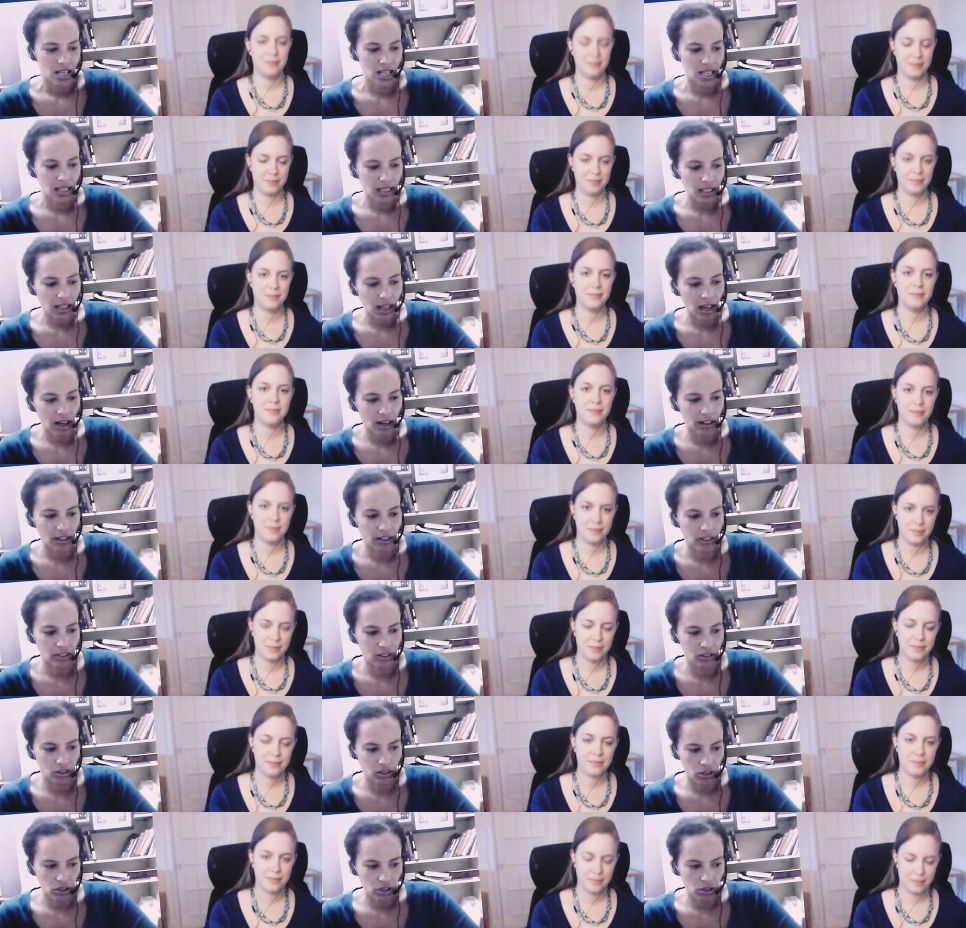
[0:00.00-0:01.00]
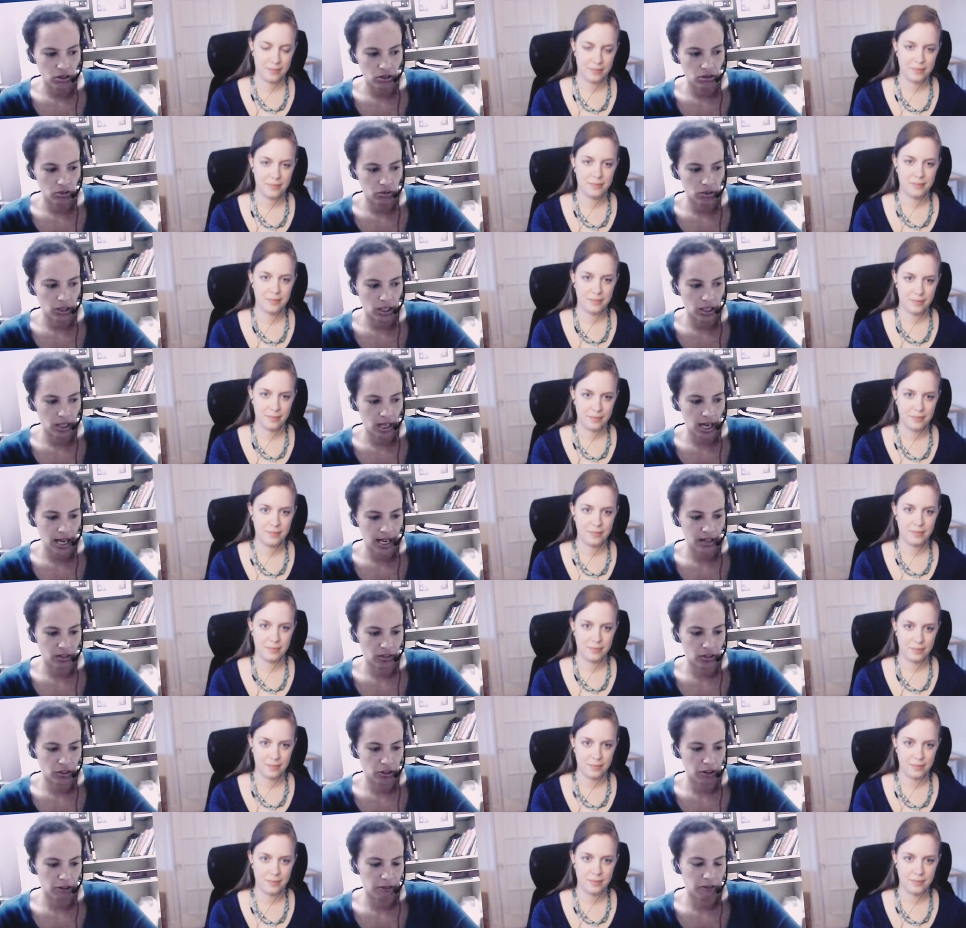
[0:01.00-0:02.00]
Speaker 1: in the article too, and I
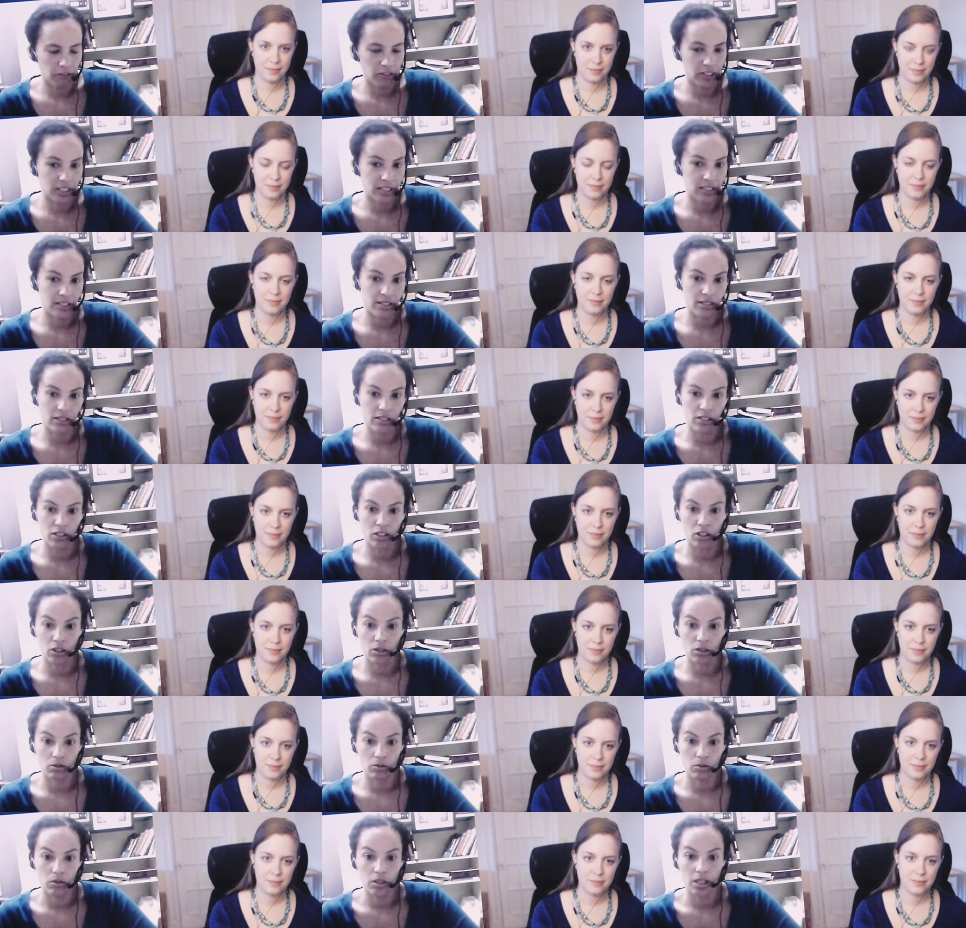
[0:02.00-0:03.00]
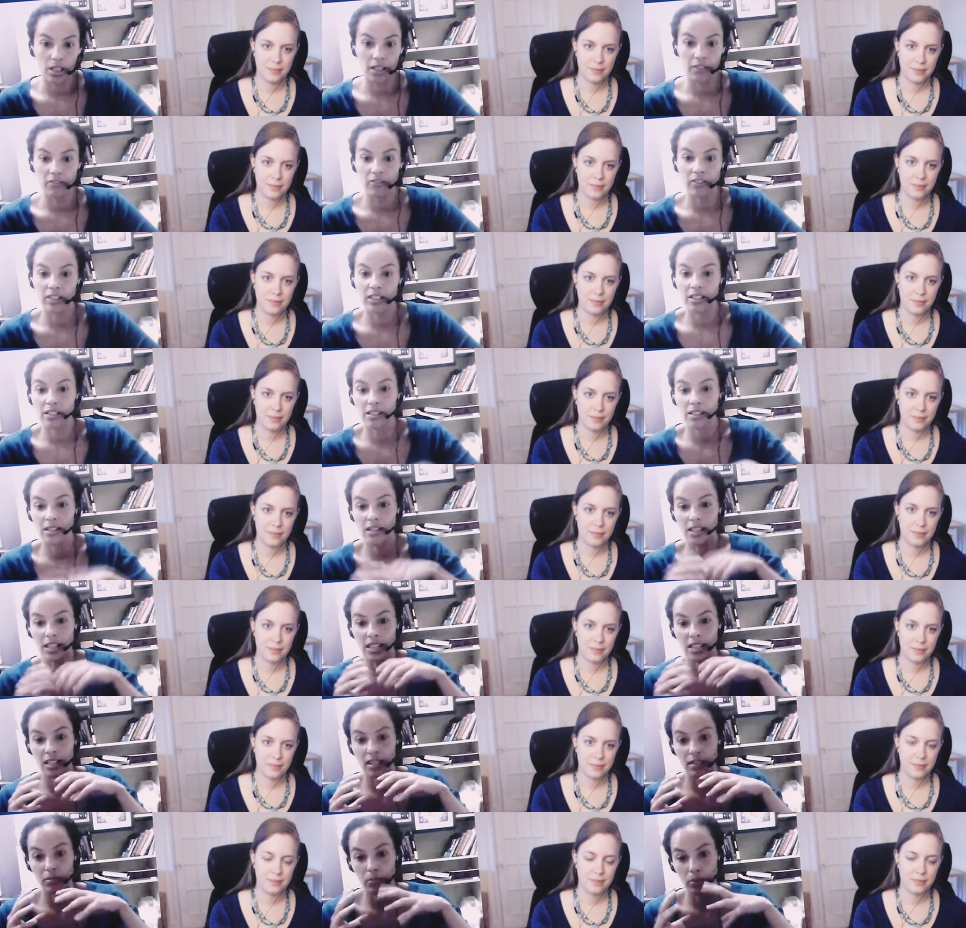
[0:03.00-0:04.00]
don't know if it's you know if it's
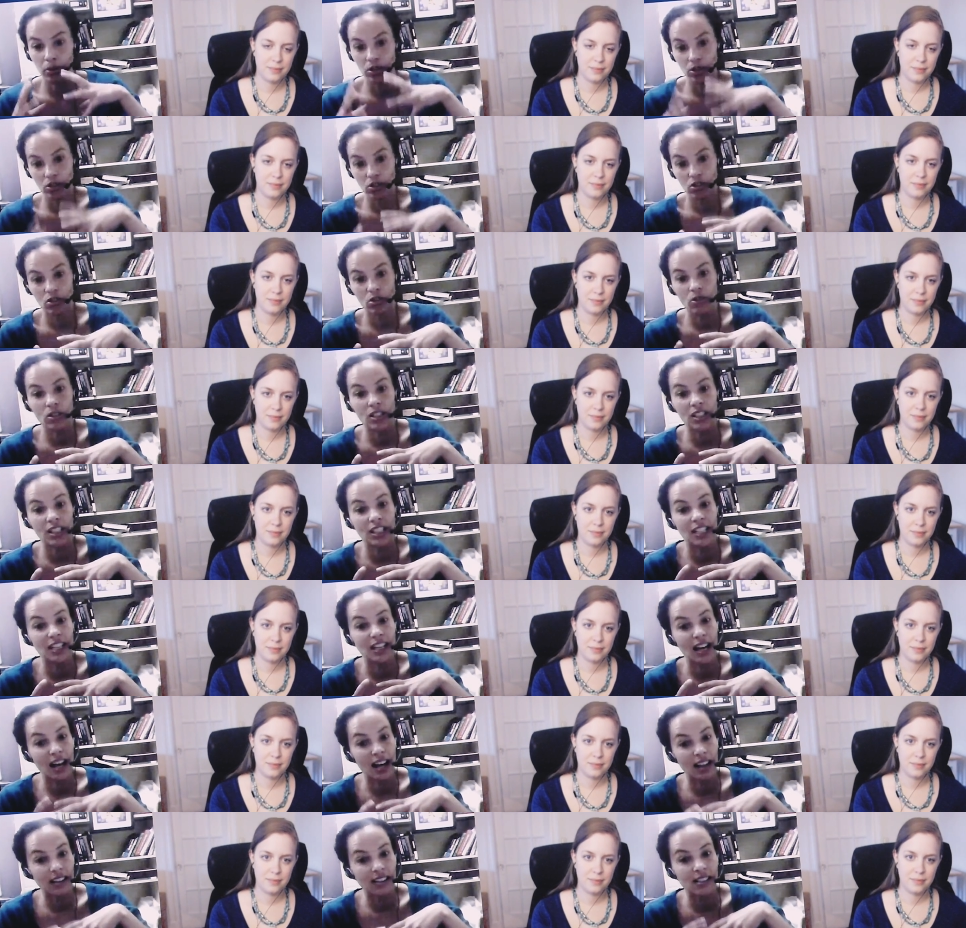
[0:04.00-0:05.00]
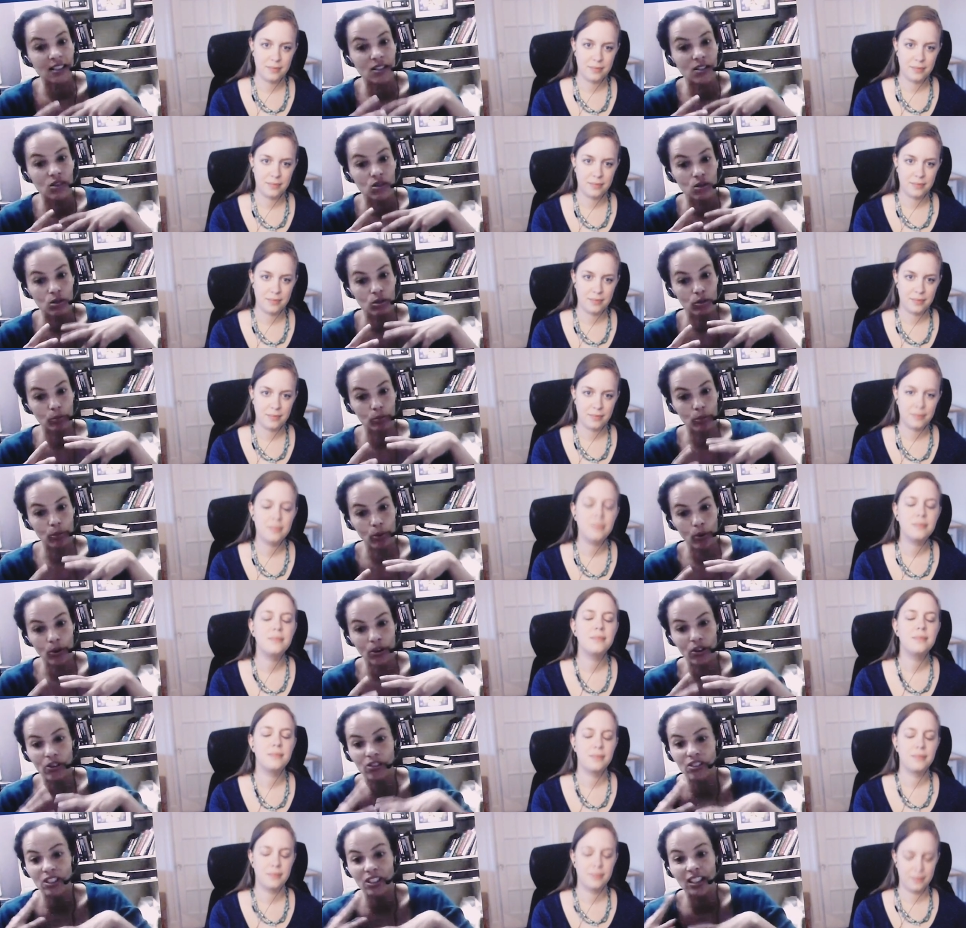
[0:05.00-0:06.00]
the person who did the analysis of the reporter,
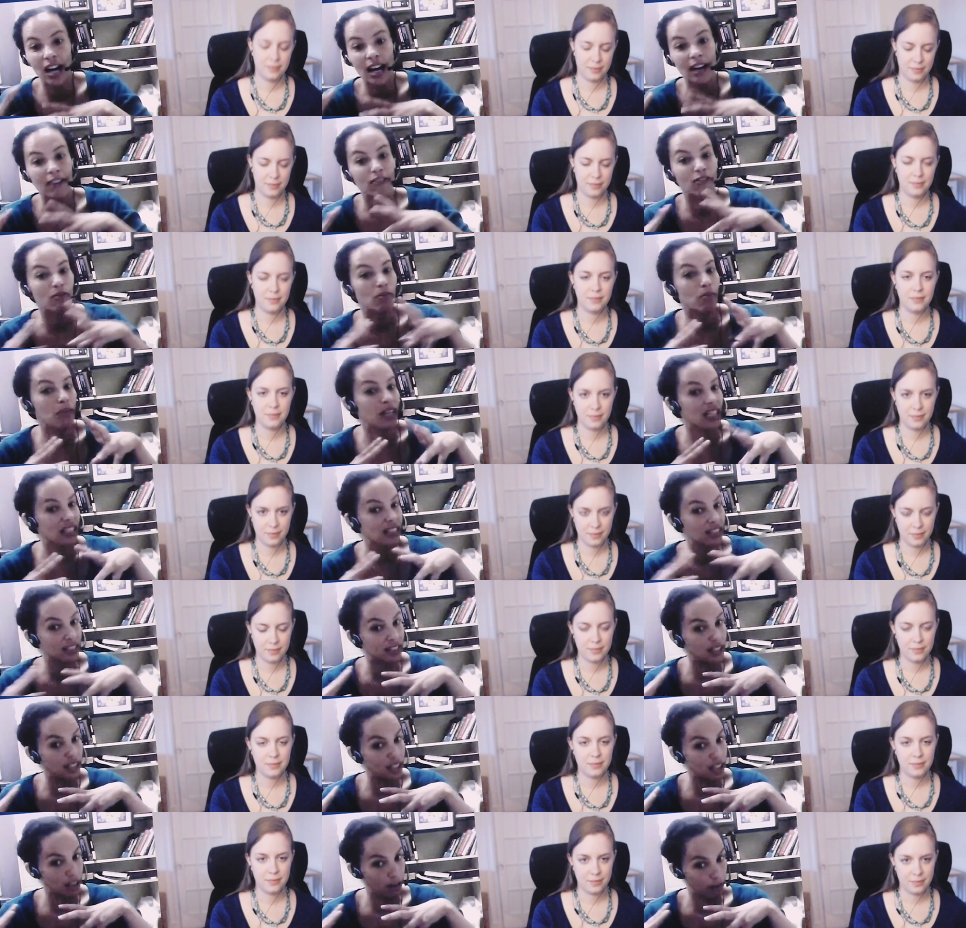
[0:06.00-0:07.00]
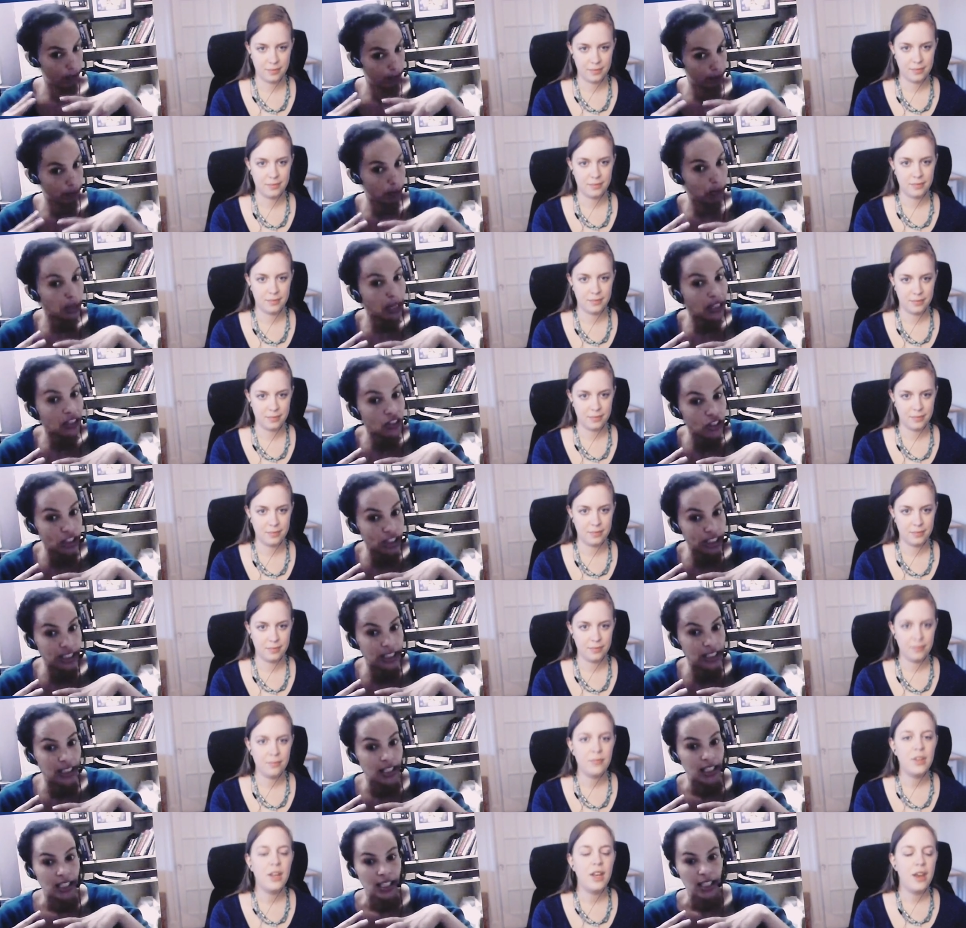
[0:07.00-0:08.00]
there's a lot of mixed information.
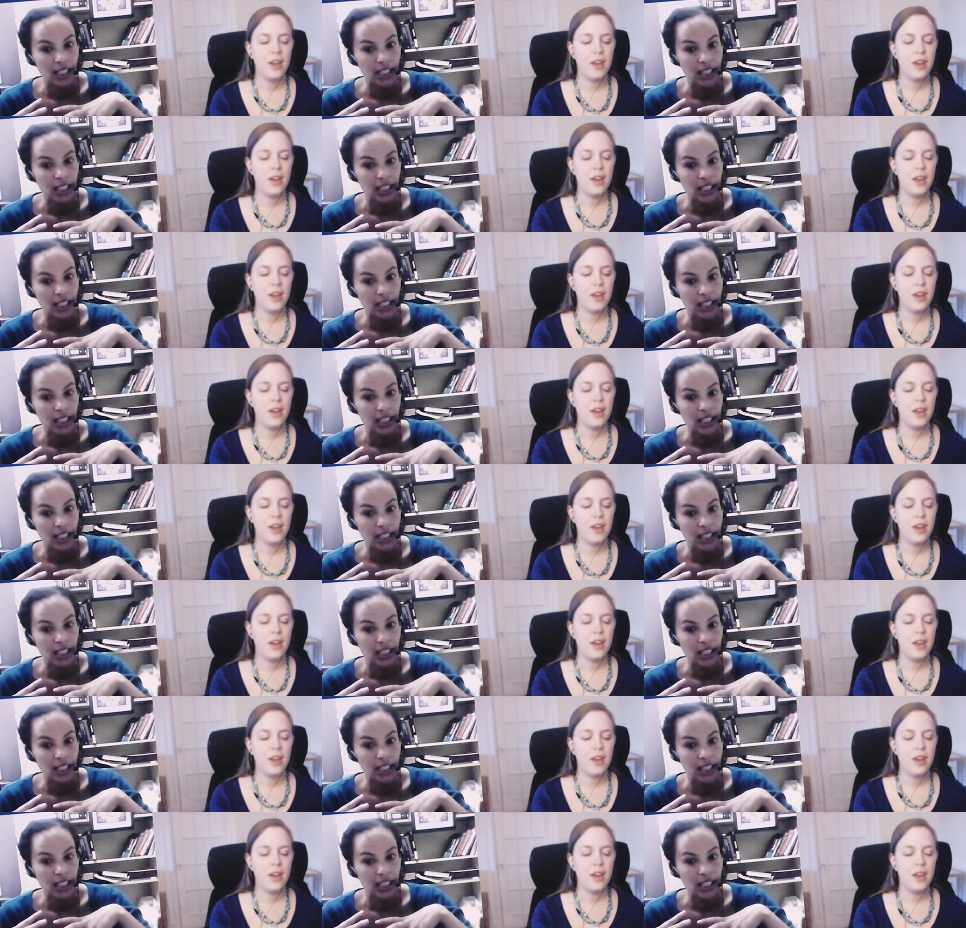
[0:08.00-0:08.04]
